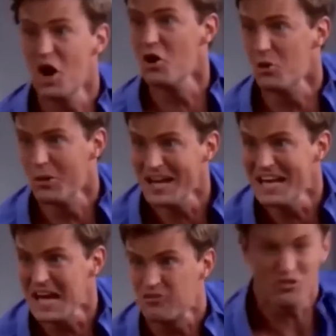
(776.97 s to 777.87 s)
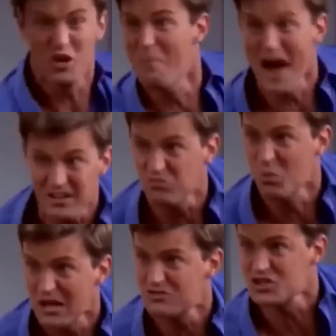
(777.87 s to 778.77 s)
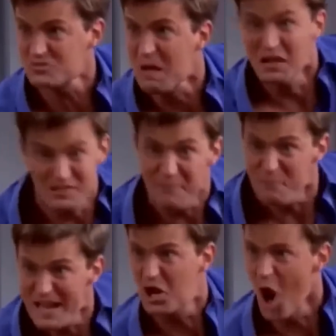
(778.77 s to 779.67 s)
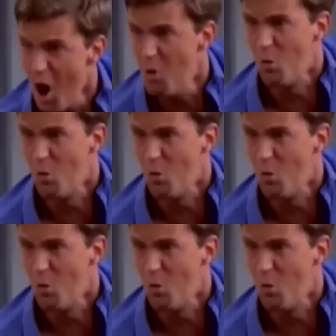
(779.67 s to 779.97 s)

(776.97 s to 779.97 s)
were in here, so you might as well just let me go.